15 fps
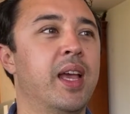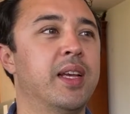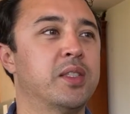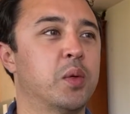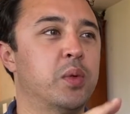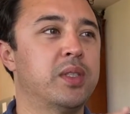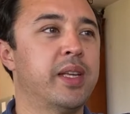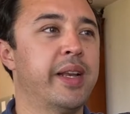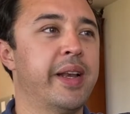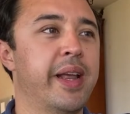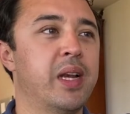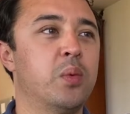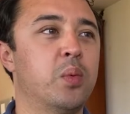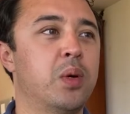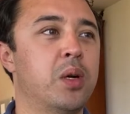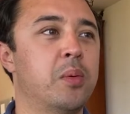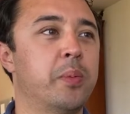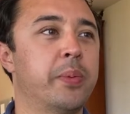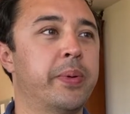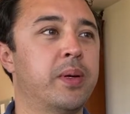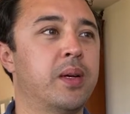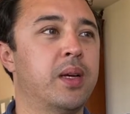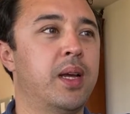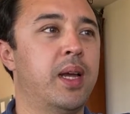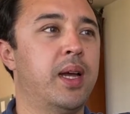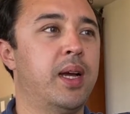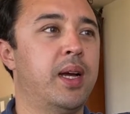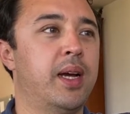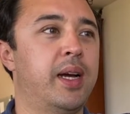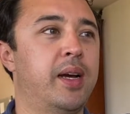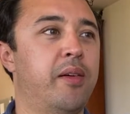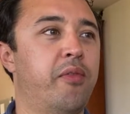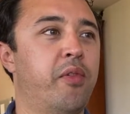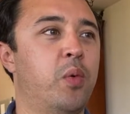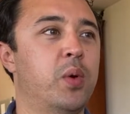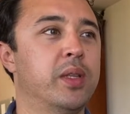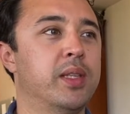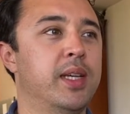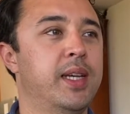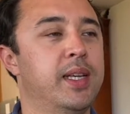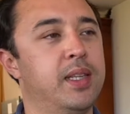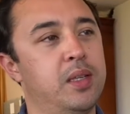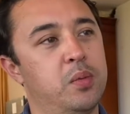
So we stayed in Antwerp for one day, and then